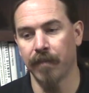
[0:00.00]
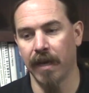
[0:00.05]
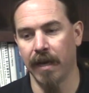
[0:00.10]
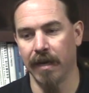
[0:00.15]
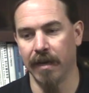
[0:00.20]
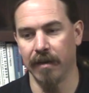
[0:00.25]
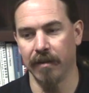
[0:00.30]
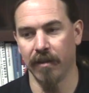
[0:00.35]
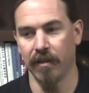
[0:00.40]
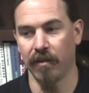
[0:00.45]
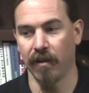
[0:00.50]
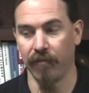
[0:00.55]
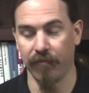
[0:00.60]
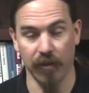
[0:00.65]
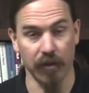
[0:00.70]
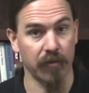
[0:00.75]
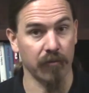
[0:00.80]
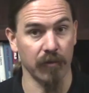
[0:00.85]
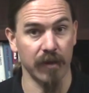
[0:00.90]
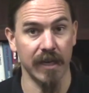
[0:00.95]
Uh, of
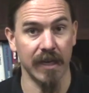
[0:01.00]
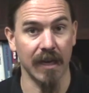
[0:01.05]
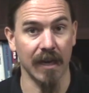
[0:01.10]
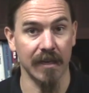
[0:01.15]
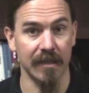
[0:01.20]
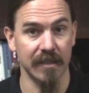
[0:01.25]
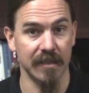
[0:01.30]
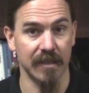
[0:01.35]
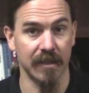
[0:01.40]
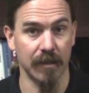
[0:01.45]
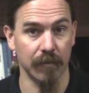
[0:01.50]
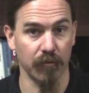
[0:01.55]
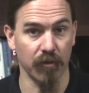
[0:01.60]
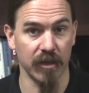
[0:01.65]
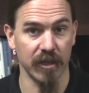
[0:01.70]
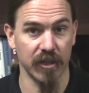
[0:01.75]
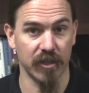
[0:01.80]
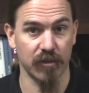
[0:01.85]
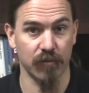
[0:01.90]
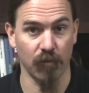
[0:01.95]
the three guns, the
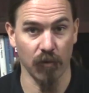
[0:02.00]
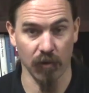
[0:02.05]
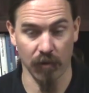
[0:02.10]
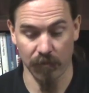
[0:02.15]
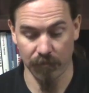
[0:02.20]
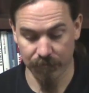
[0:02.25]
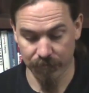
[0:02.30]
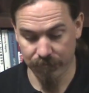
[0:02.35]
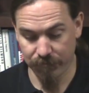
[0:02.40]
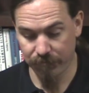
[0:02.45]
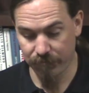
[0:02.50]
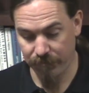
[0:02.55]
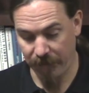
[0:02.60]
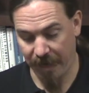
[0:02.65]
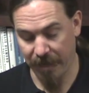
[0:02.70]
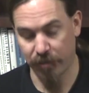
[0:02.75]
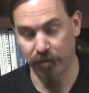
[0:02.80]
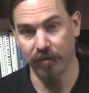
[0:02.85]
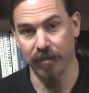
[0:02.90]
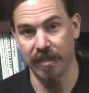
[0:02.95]
British were
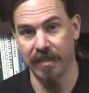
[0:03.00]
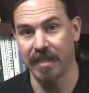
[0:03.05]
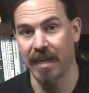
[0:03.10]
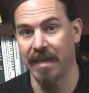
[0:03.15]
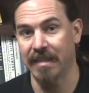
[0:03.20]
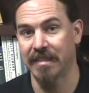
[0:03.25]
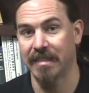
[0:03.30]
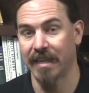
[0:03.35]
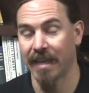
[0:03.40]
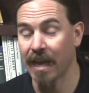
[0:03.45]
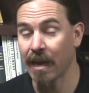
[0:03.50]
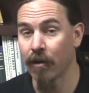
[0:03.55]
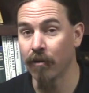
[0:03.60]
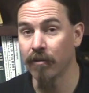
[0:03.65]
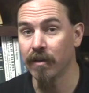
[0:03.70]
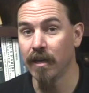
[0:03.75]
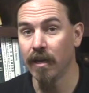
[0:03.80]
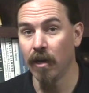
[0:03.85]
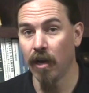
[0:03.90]
actually testing out.